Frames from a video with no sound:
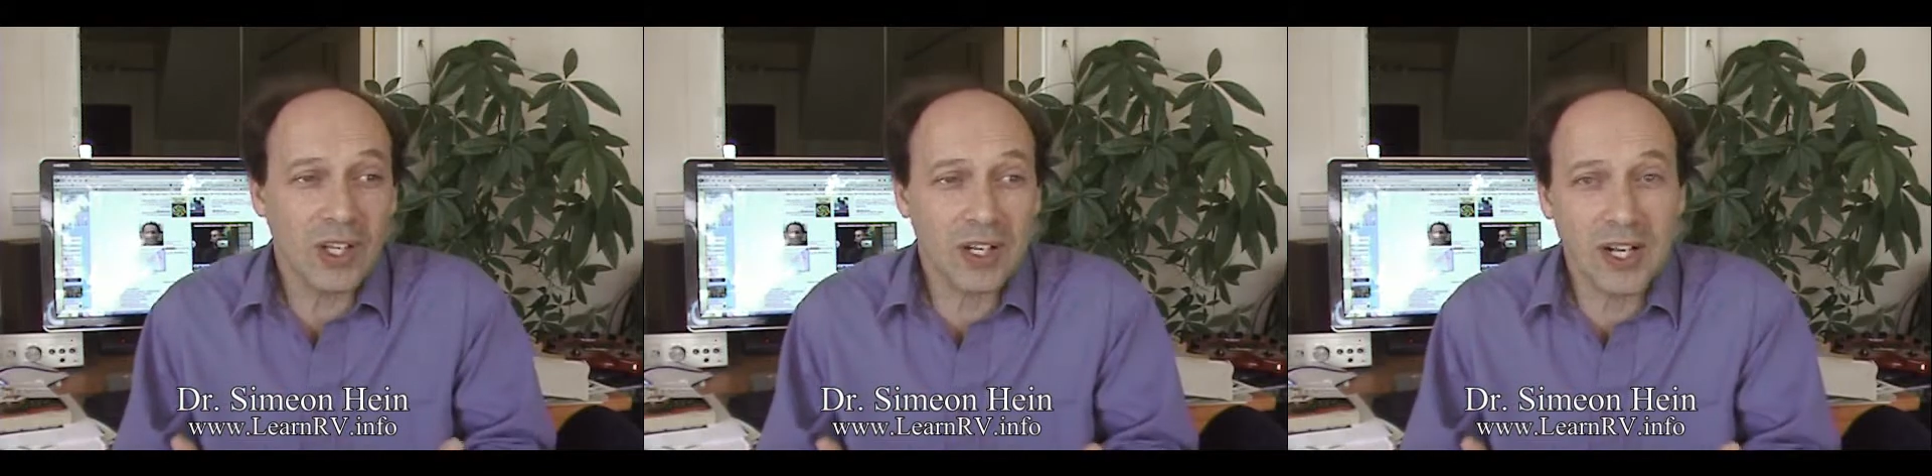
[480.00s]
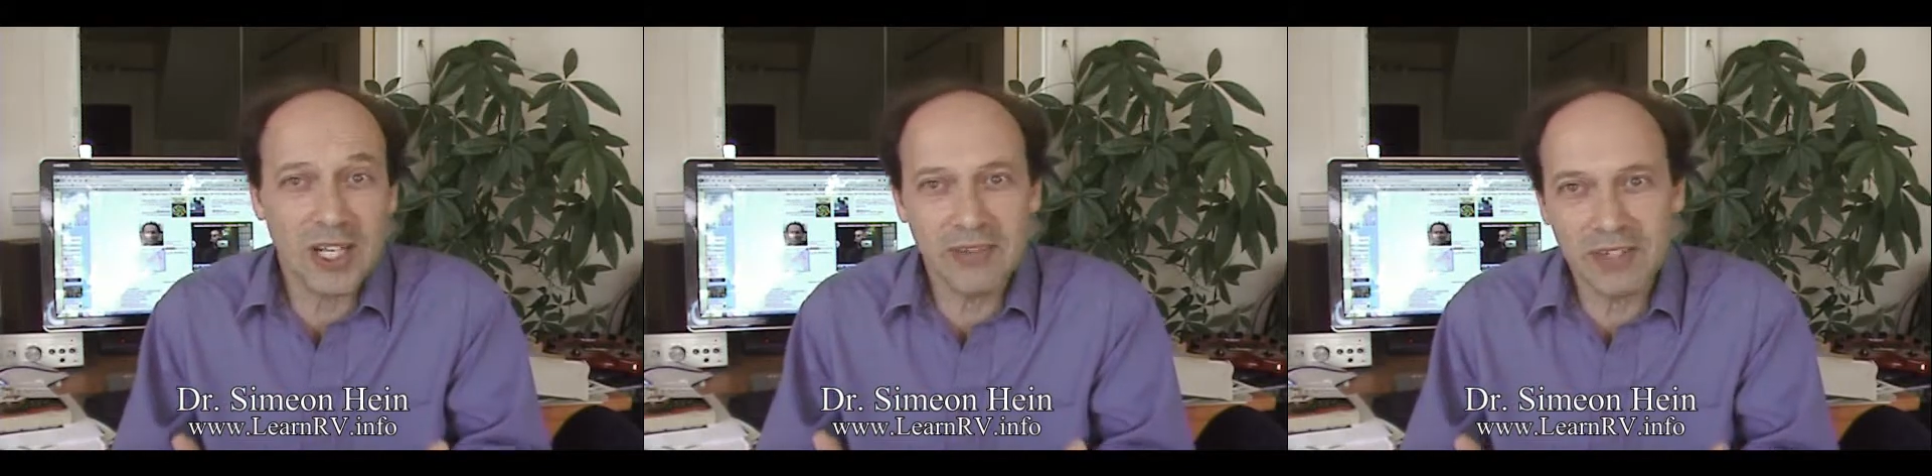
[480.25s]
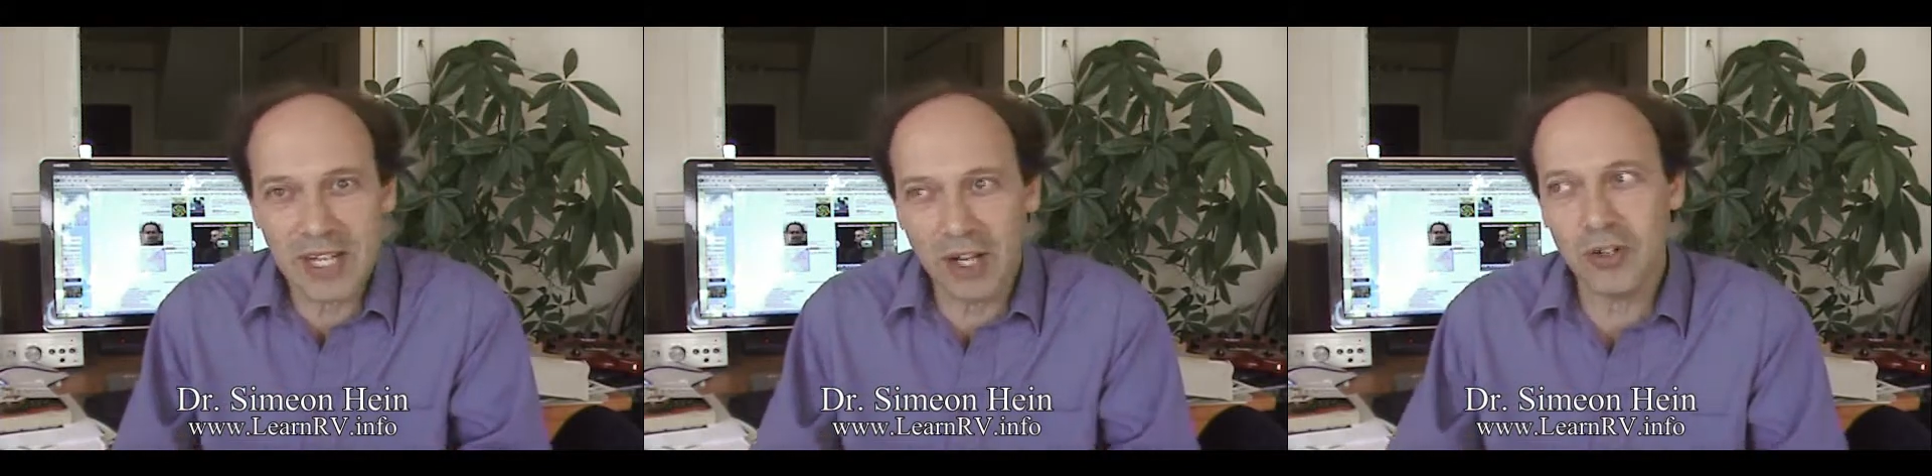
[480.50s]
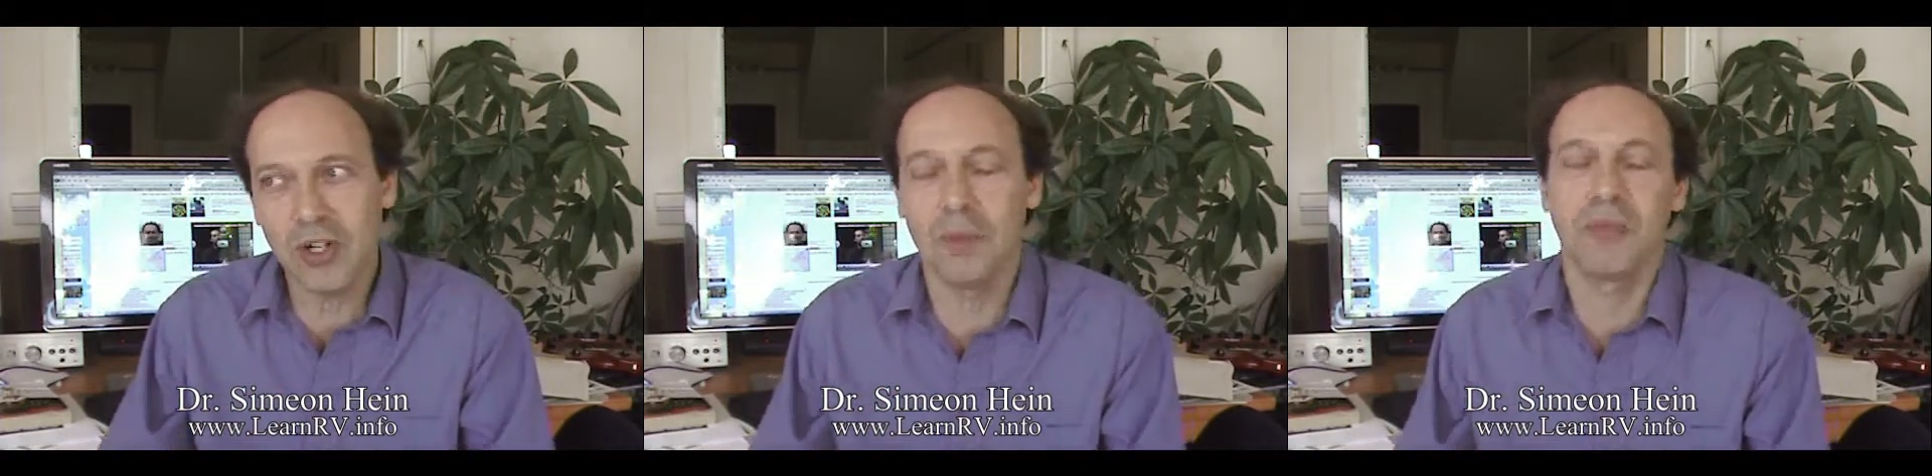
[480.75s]
a kind of an
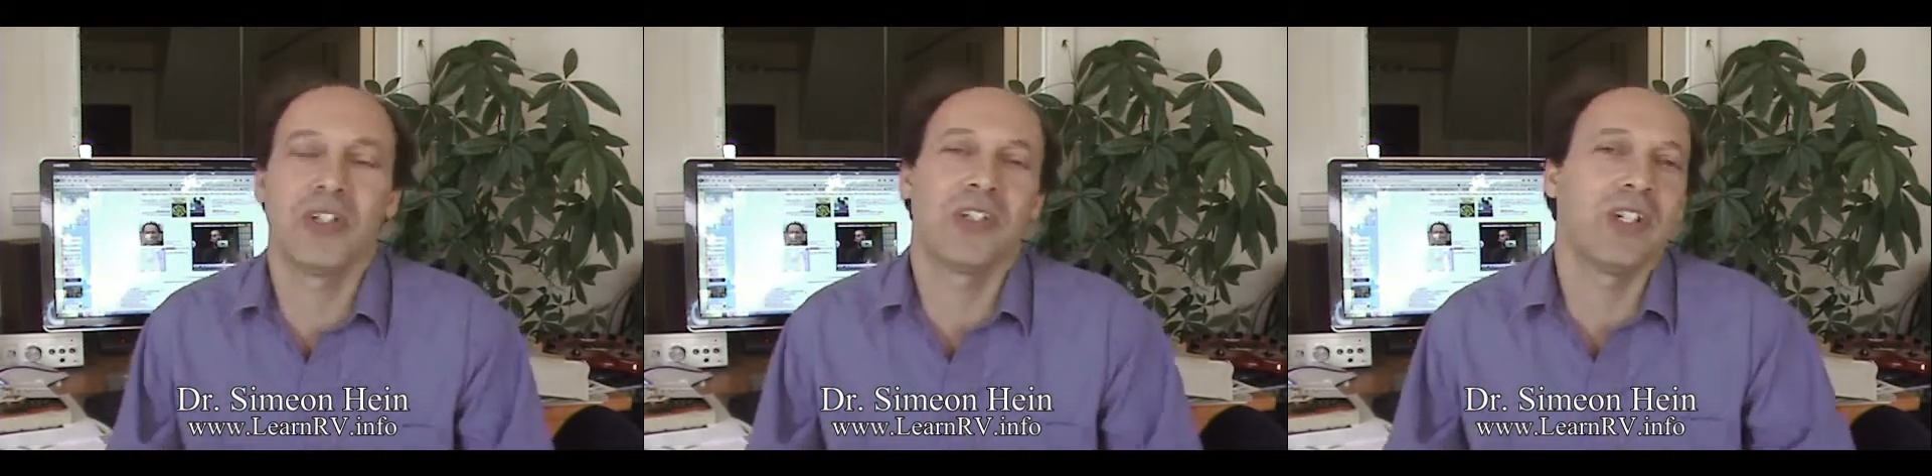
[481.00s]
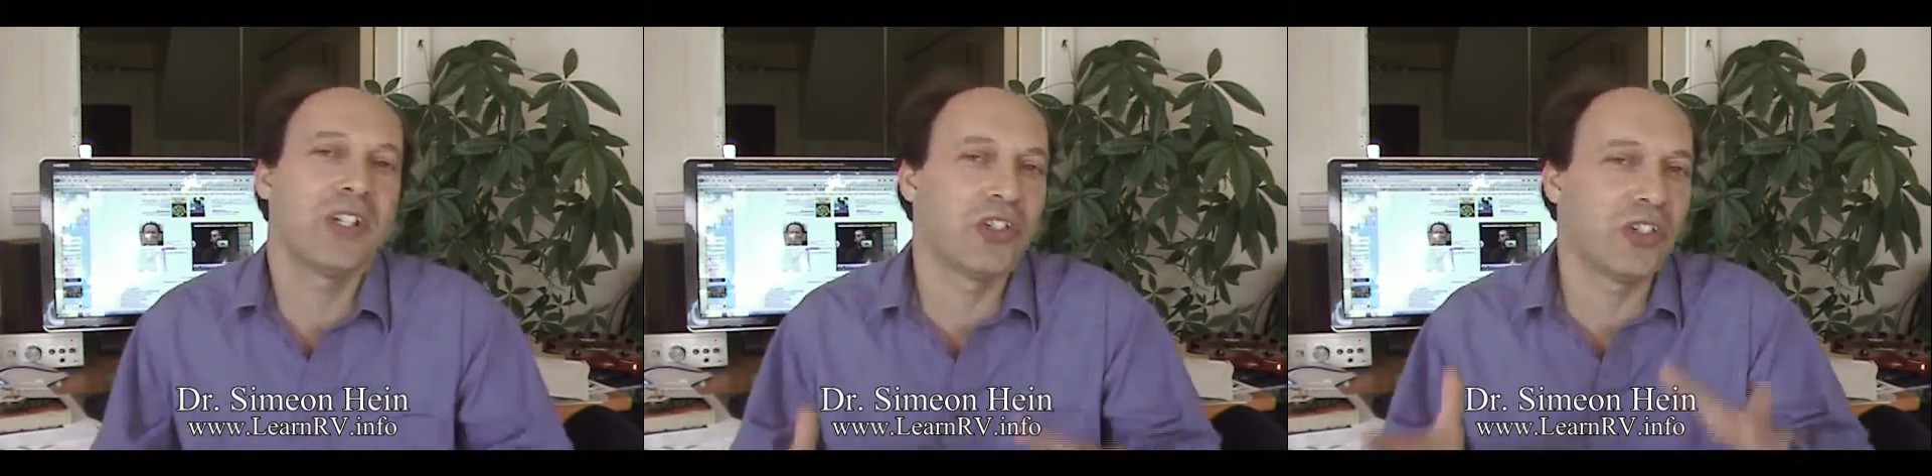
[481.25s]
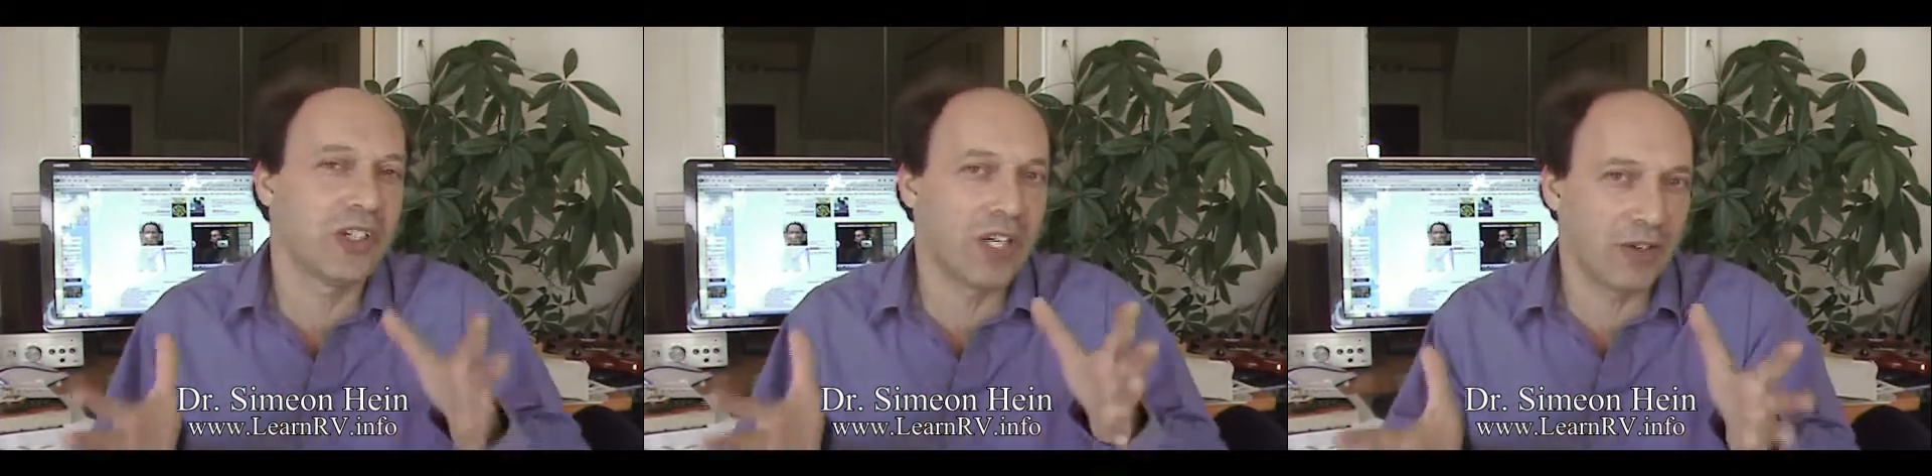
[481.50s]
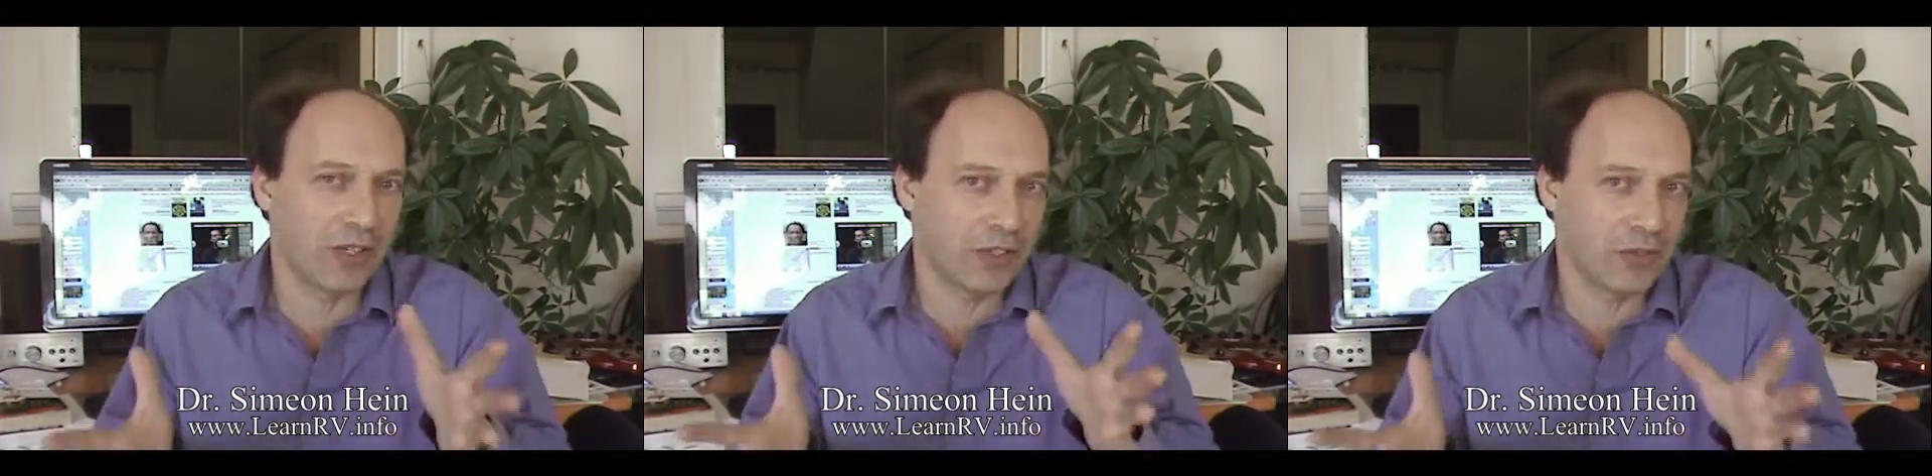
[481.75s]
outcome just in a
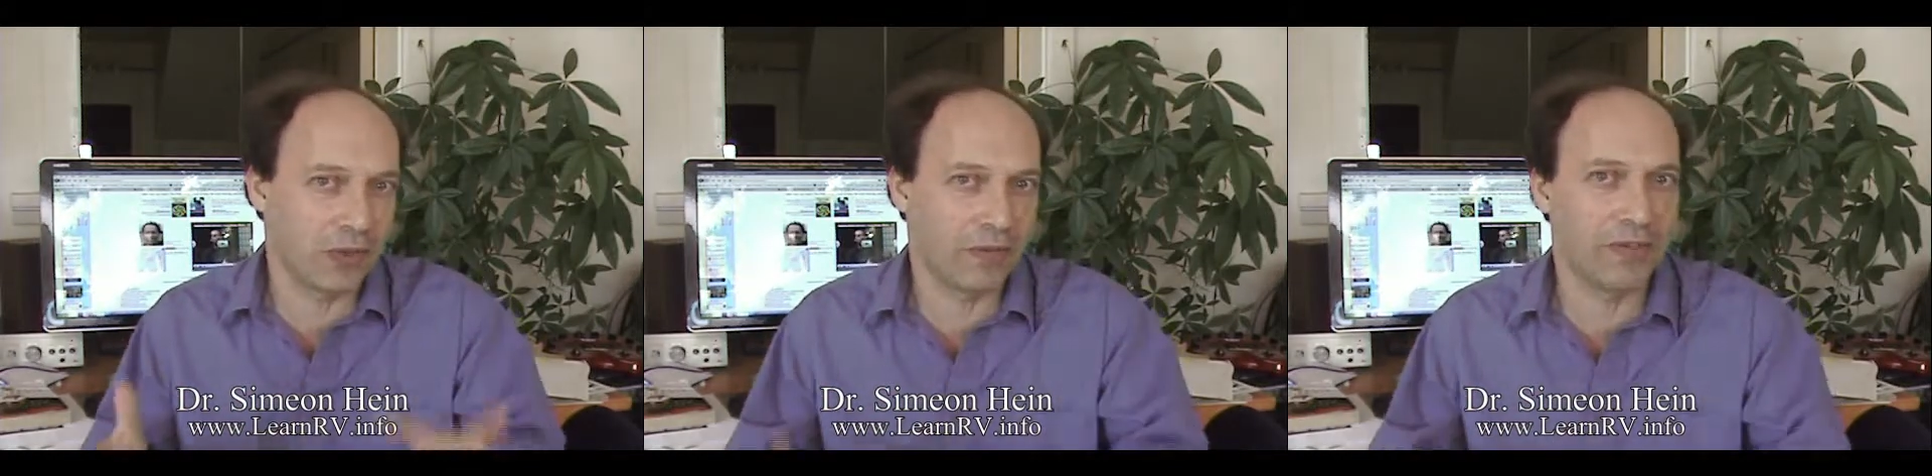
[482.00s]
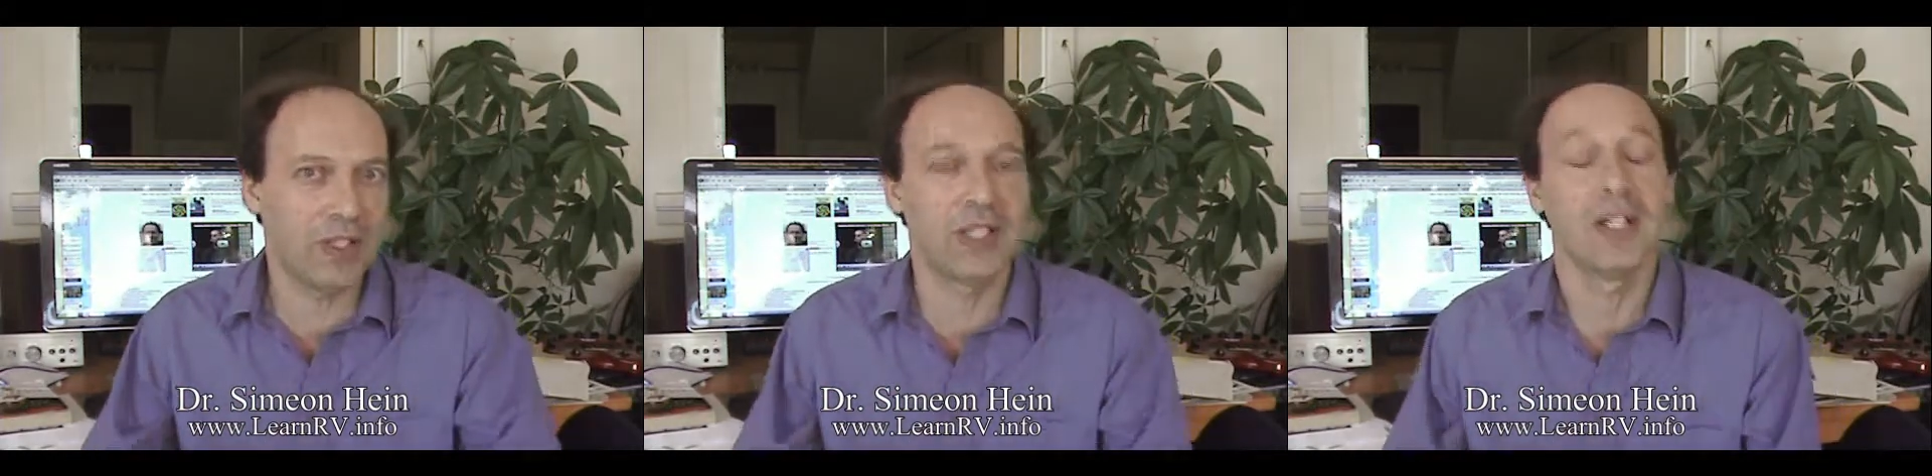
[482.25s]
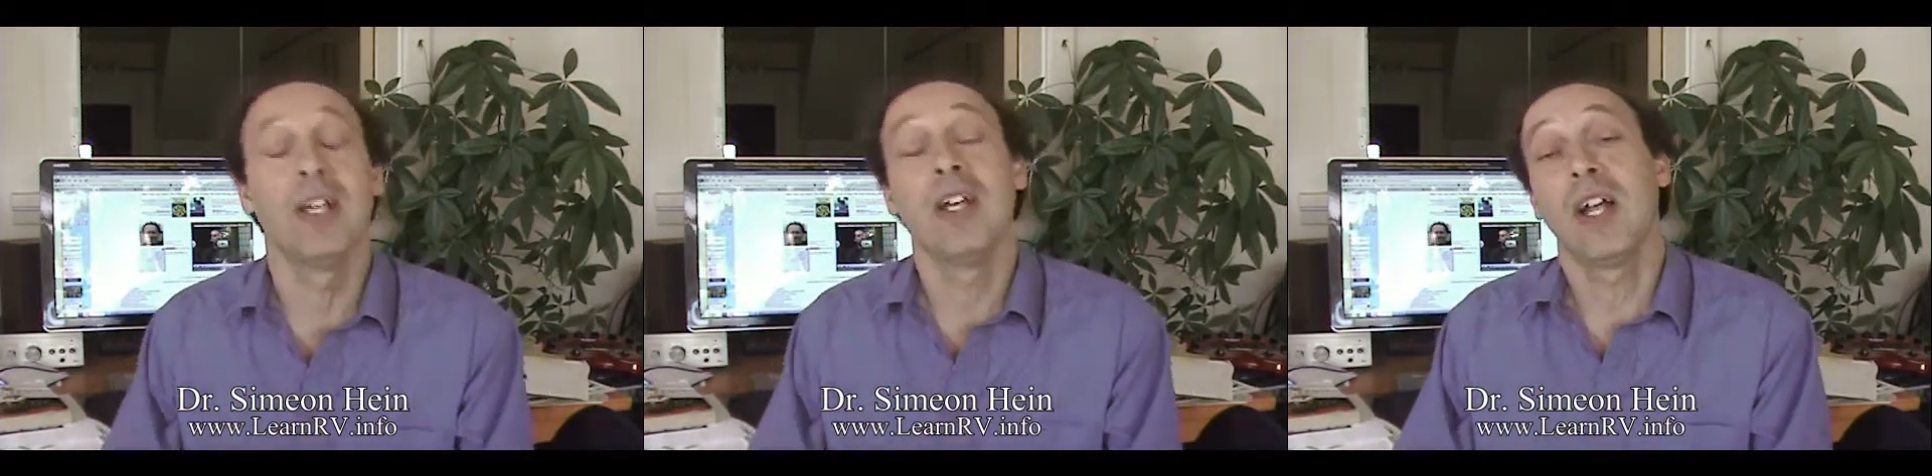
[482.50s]
generic sort of feeling.